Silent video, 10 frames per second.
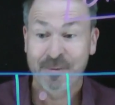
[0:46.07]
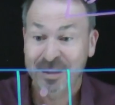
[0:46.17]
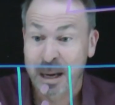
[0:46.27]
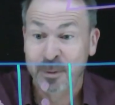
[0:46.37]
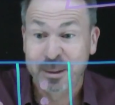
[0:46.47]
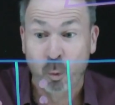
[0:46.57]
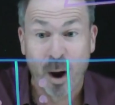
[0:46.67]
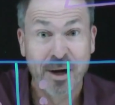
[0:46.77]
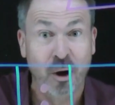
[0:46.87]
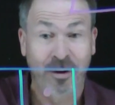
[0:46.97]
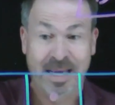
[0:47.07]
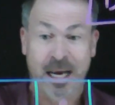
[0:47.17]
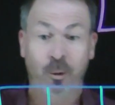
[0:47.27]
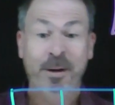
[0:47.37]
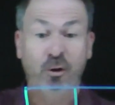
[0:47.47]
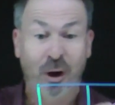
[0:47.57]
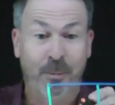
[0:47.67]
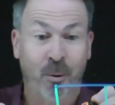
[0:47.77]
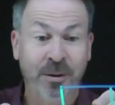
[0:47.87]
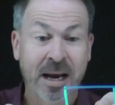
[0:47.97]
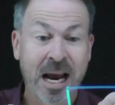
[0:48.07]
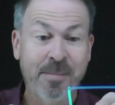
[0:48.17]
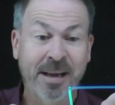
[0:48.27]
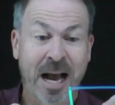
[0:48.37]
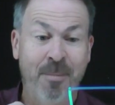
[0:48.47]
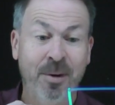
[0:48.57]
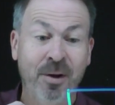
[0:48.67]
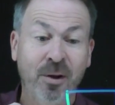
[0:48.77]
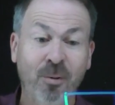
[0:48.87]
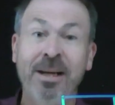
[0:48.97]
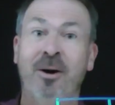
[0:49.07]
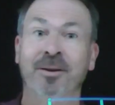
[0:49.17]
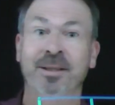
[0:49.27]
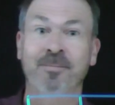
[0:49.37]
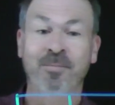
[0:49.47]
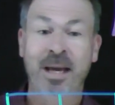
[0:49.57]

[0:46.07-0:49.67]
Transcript: For example, this one dot here would be tripled and become three dots.